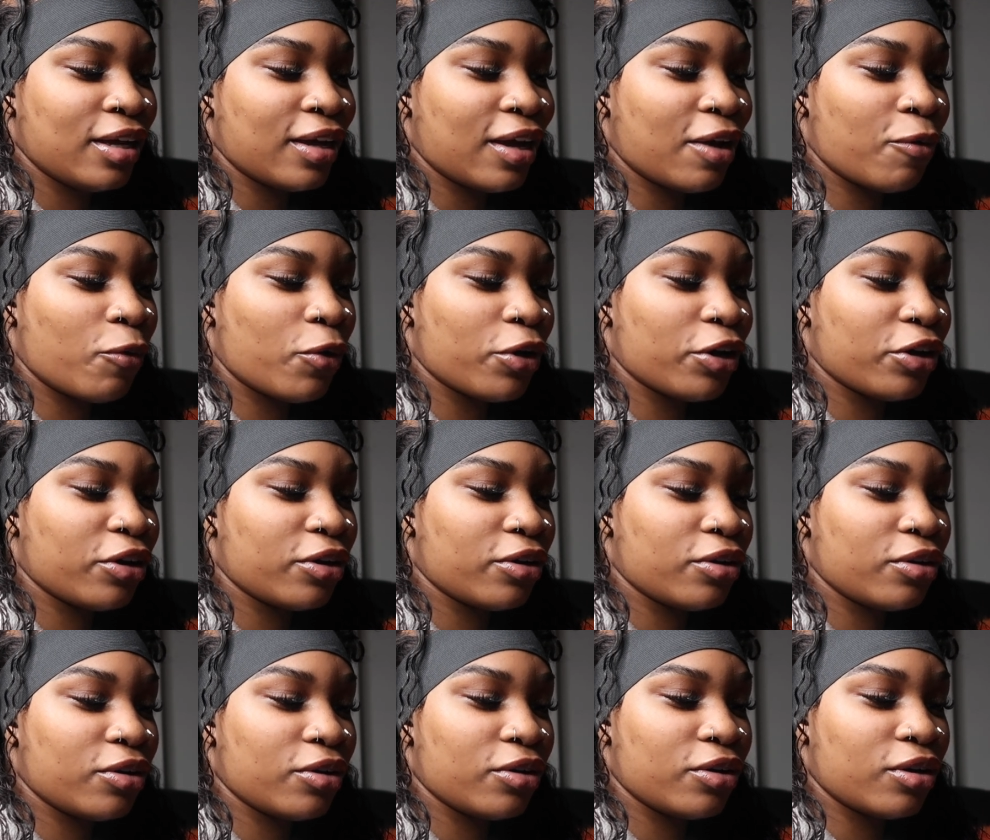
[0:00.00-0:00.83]
and what are
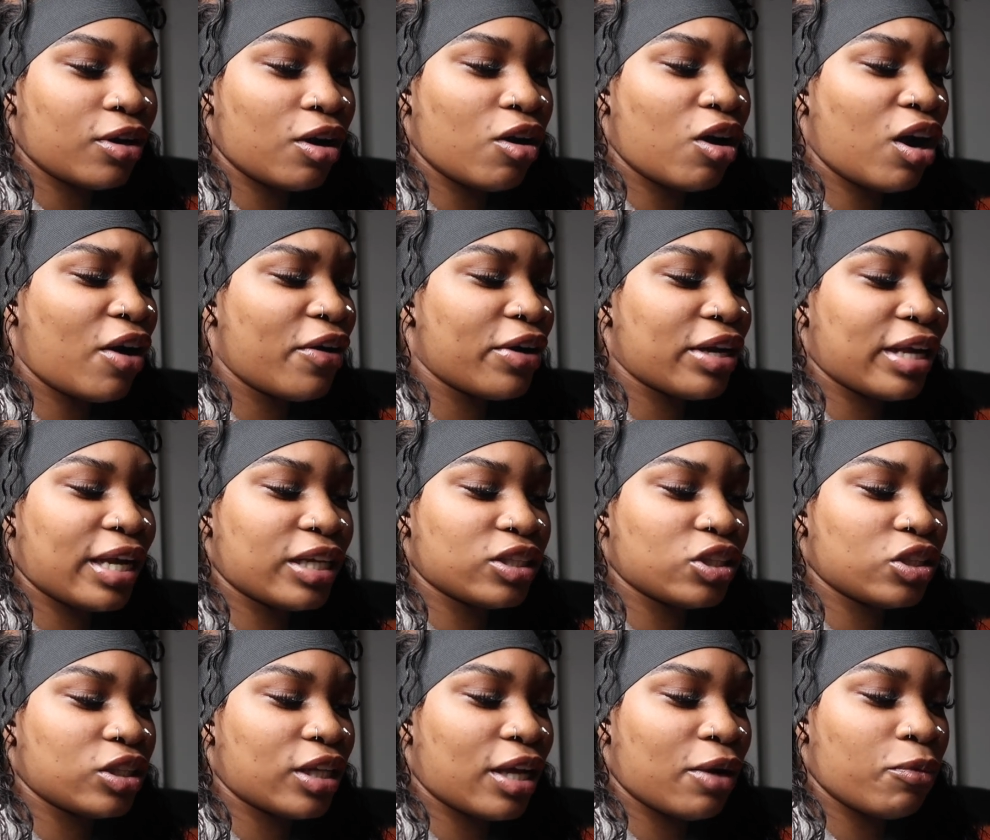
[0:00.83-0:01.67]
oh, i already
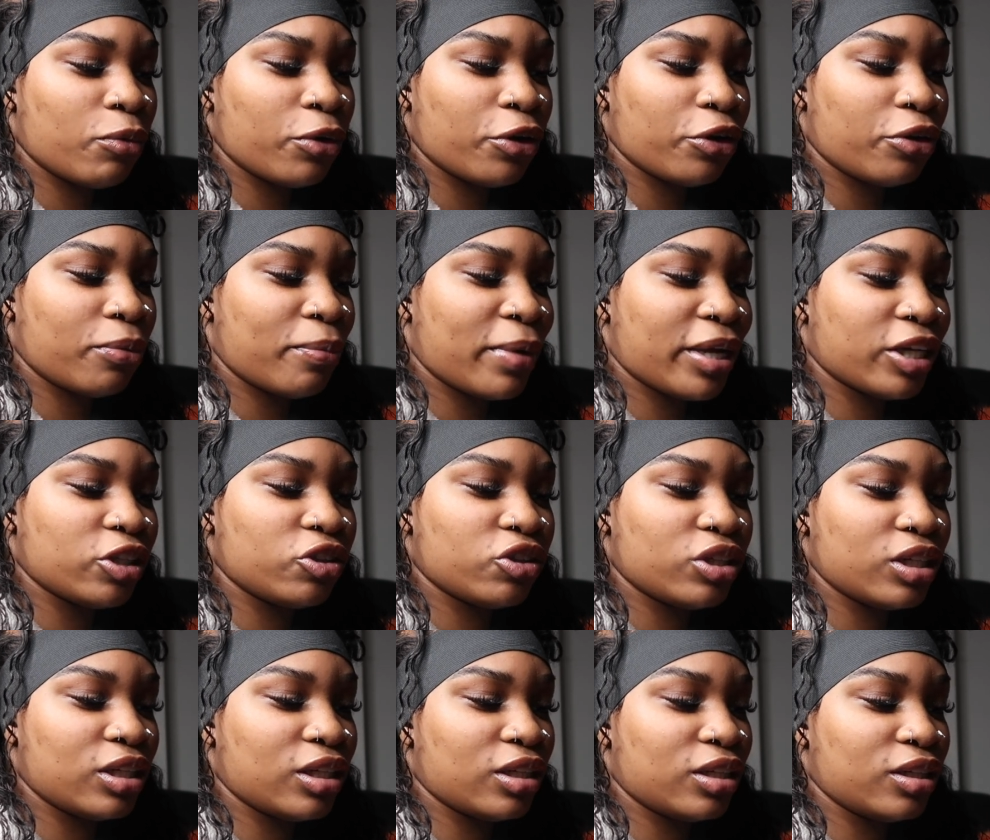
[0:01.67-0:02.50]
answered that what are you
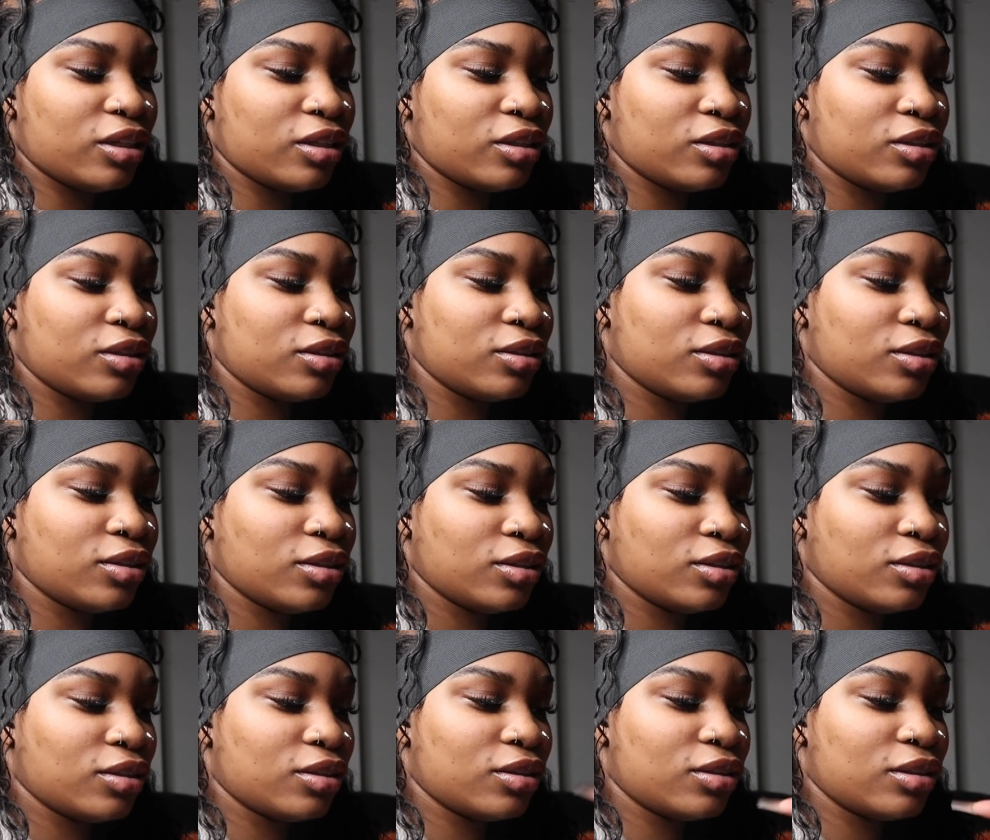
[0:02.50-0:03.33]
majoring in
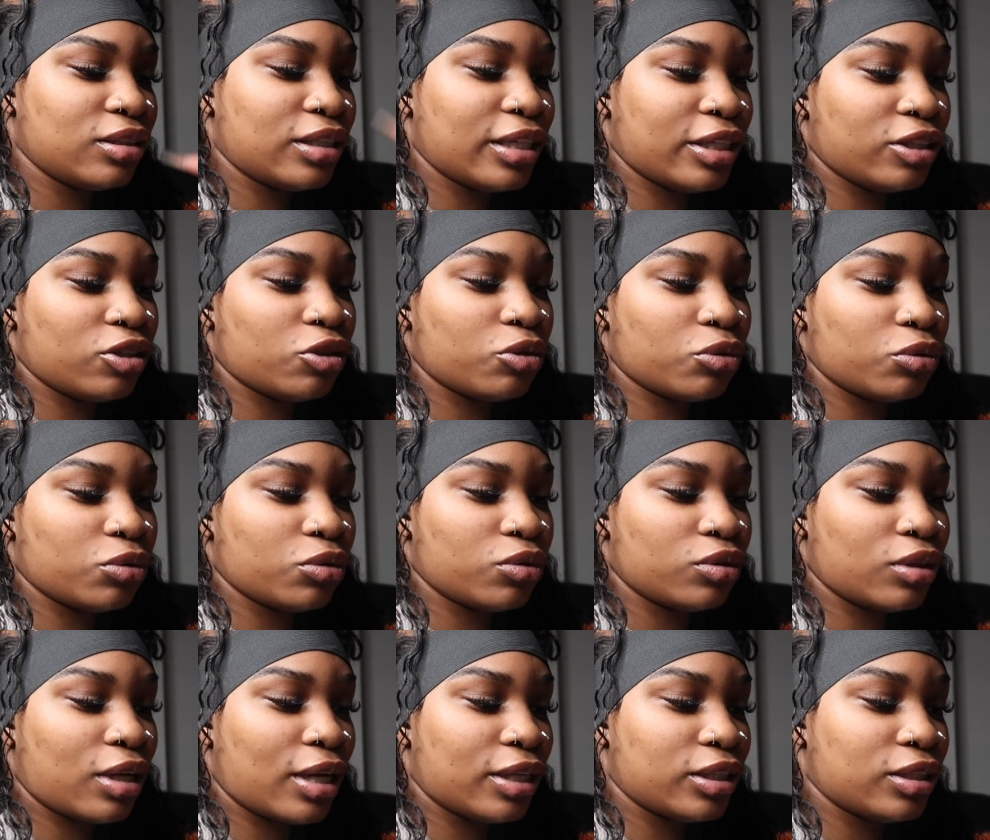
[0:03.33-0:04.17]
dental
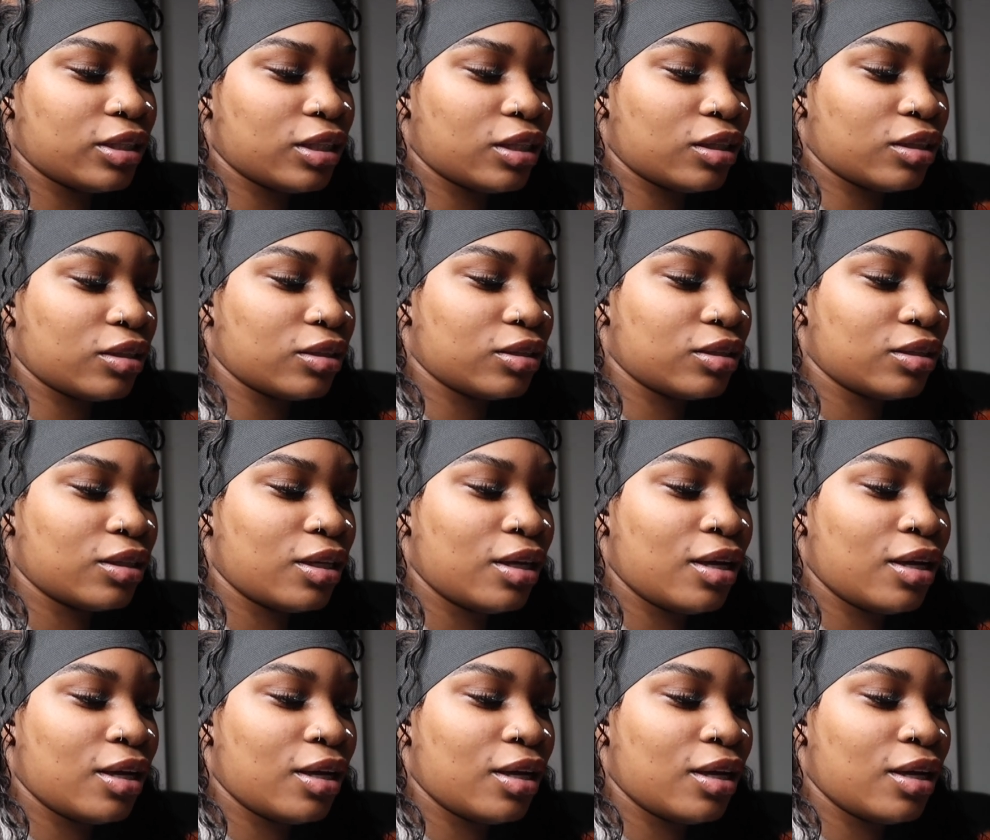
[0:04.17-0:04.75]
hygienist